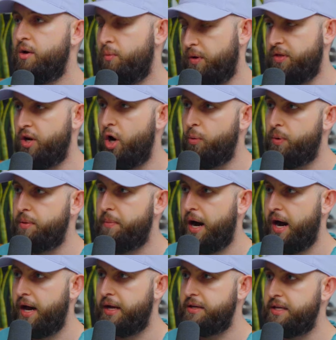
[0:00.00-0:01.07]
with an open
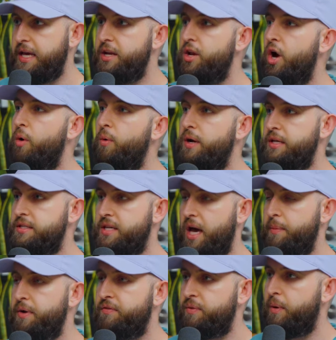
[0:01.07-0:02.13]
mind and no one is
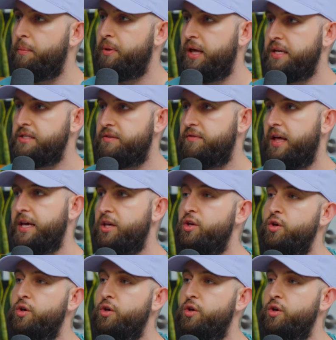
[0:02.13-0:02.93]
coming from a place of like,